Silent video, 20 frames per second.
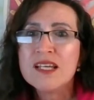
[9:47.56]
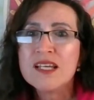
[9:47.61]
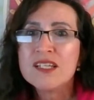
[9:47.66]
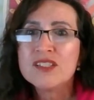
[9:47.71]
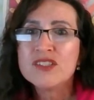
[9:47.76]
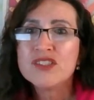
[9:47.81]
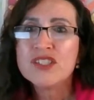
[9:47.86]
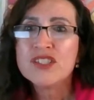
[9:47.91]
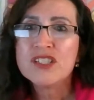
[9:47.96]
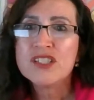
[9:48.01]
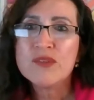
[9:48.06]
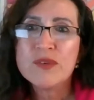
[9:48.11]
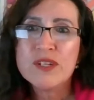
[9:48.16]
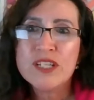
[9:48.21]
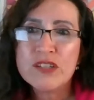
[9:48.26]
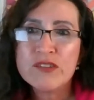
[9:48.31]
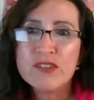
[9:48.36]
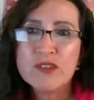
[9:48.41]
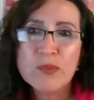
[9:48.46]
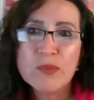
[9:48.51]
Sheila, when
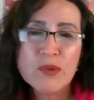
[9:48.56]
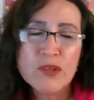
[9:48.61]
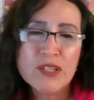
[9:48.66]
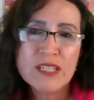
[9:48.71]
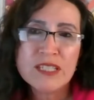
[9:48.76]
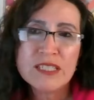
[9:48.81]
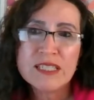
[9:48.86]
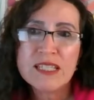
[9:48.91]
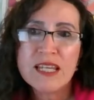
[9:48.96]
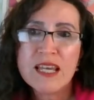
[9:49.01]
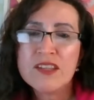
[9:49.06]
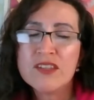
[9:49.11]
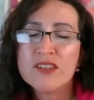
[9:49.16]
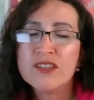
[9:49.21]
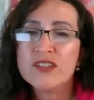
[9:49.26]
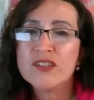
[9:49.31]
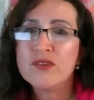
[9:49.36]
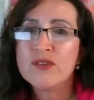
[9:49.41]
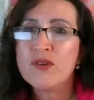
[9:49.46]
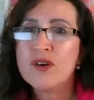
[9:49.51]
you're putting together
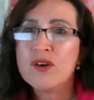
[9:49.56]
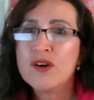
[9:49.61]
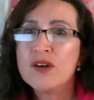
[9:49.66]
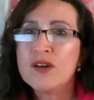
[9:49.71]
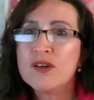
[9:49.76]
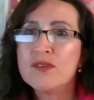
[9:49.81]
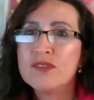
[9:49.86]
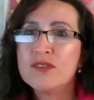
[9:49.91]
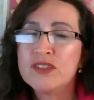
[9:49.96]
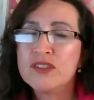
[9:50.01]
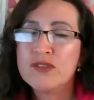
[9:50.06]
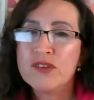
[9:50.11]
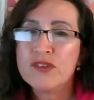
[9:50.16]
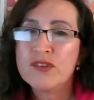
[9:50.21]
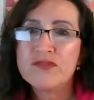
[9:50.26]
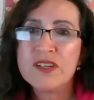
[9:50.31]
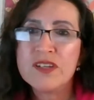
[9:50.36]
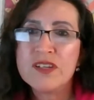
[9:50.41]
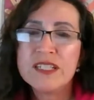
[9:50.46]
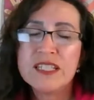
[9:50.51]

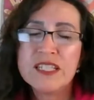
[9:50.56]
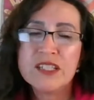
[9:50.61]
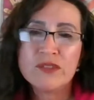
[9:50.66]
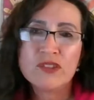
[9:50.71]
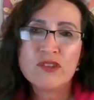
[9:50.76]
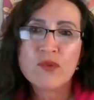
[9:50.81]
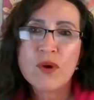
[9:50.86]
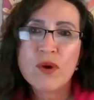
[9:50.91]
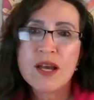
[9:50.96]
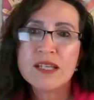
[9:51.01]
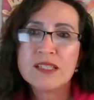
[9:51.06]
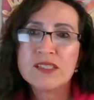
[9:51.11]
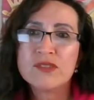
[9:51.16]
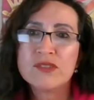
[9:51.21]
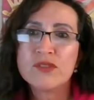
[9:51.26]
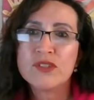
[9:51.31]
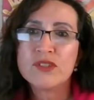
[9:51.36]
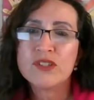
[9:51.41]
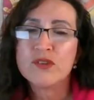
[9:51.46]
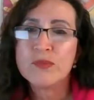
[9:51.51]
your funding request
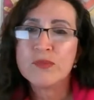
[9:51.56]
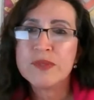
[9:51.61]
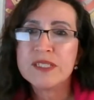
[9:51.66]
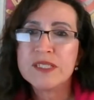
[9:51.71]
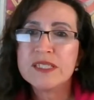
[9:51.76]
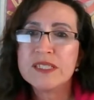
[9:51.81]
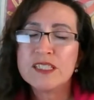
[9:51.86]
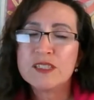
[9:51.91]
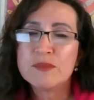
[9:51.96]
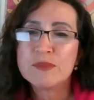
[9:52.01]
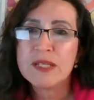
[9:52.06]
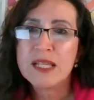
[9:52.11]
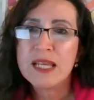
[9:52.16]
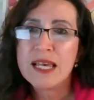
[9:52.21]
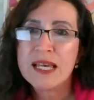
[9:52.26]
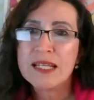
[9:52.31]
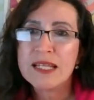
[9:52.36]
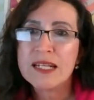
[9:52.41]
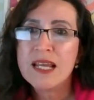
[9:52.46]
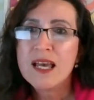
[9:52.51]
or your business
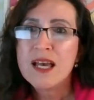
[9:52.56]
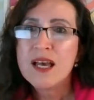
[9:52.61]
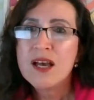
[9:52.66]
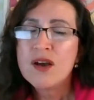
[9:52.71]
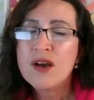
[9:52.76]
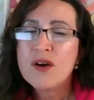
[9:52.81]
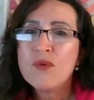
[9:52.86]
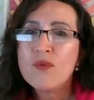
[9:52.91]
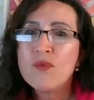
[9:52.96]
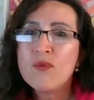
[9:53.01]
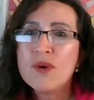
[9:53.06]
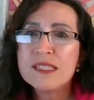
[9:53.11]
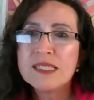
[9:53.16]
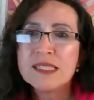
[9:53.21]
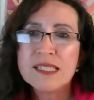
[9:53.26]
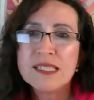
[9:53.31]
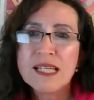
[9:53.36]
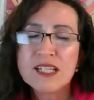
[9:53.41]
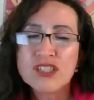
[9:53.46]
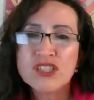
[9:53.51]
plan, What
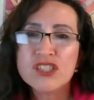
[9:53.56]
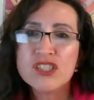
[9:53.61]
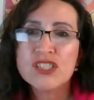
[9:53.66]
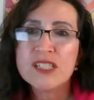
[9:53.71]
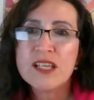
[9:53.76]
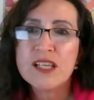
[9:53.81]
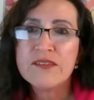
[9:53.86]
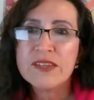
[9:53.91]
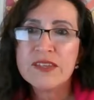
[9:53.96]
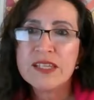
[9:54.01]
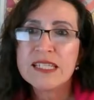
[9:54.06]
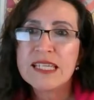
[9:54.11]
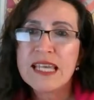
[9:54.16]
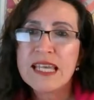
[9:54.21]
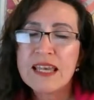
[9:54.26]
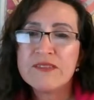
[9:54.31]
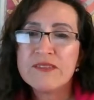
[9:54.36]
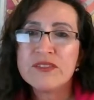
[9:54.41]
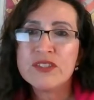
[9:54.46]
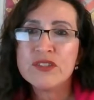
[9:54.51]
sections of it
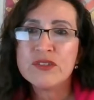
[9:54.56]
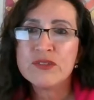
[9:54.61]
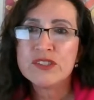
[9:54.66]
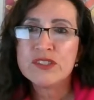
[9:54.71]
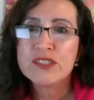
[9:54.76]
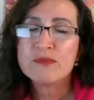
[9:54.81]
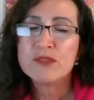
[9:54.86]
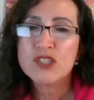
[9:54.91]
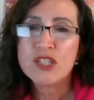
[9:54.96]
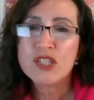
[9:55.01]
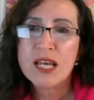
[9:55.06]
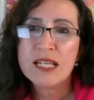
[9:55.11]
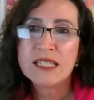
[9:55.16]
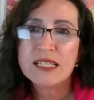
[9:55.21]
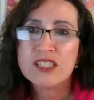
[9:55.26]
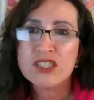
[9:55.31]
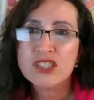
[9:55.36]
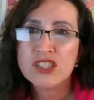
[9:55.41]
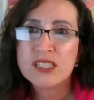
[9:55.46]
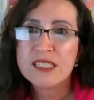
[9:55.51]
gave you some
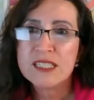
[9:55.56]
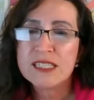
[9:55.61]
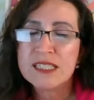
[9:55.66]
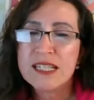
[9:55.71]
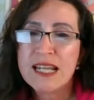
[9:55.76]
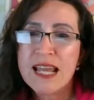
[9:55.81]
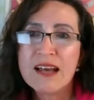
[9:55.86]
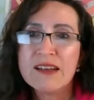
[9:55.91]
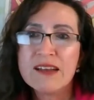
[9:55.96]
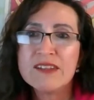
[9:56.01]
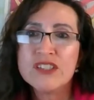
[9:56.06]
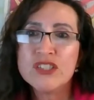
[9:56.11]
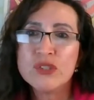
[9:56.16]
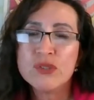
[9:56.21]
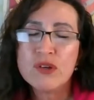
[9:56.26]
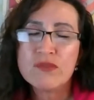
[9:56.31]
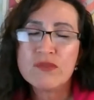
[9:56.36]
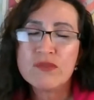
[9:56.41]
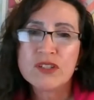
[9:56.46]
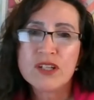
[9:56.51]
challenges, and how did you
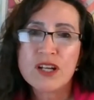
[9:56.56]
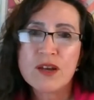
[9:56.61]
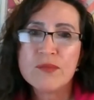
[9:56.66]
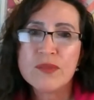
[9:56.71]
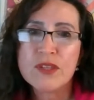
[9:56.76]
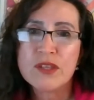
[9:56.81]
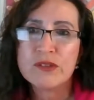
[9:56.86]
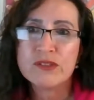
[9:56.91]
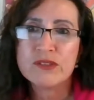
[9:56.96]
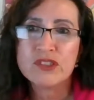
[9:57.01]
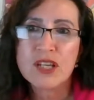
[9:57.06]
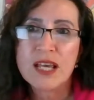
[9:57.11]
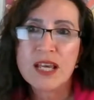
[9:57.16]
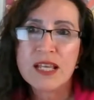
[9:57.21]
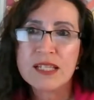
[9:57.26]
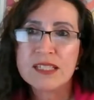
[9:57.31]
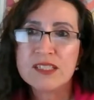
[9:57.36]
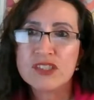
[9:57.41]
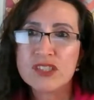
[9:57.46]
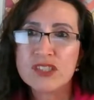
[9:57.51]
overcome those
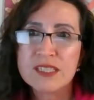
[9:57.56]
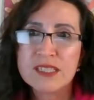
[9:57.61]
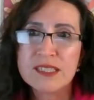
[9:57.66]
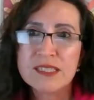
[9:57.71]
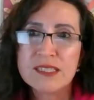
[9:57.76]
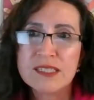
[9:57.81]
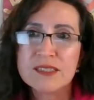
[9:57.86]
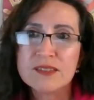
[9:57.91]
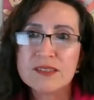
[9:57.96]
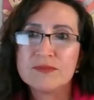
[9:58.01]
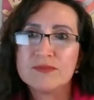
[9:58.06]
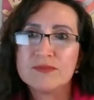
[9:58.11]
challenges?